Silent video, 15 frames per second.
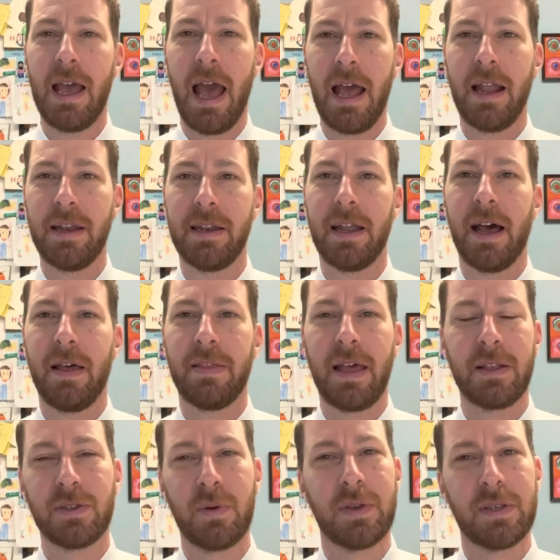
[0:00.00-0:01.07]
And uh,
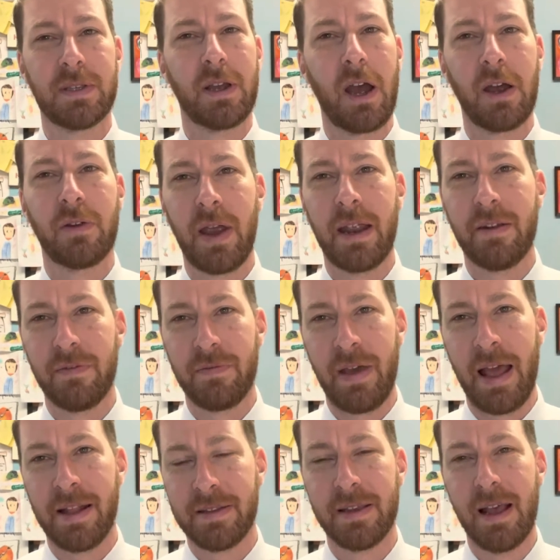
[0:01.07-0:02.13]
that's always a, a, great
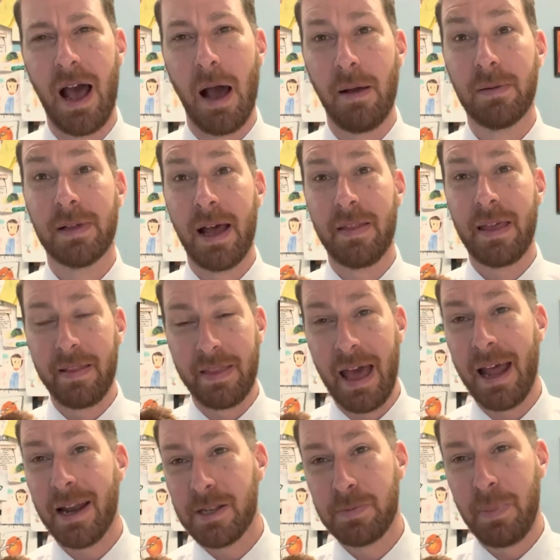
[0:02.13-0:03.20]
event. I'm glad that
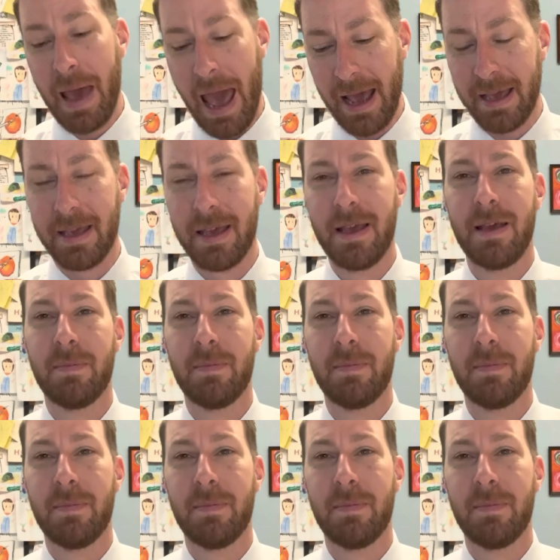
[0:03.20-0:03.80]
that is back.